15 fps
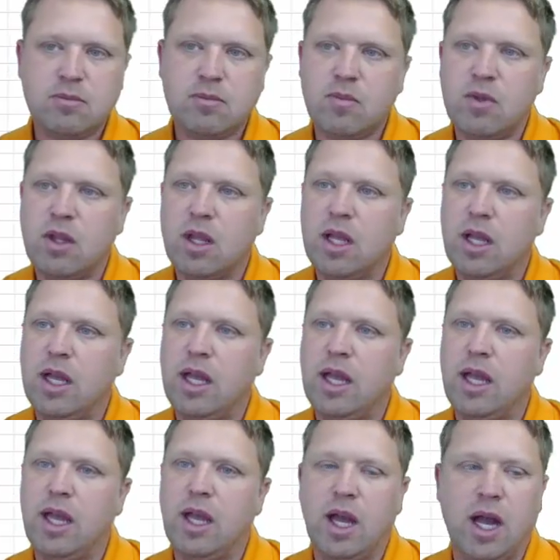there.
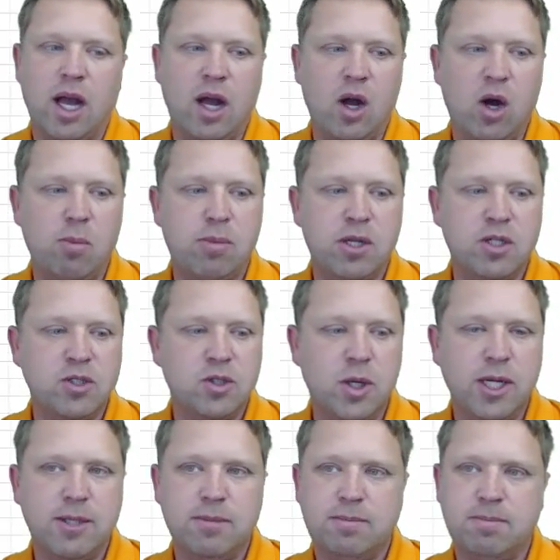
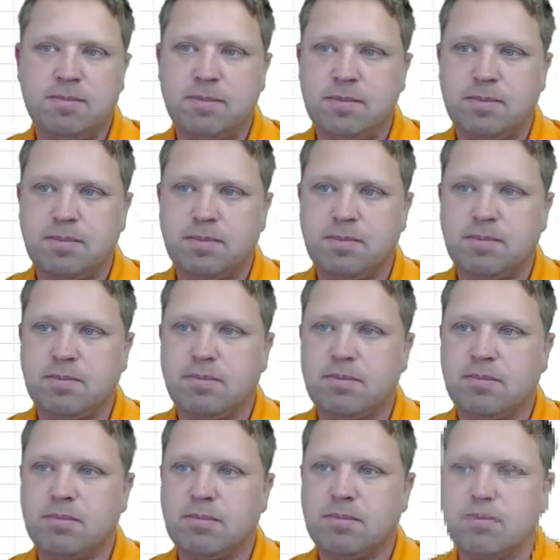I hope you enjoyed.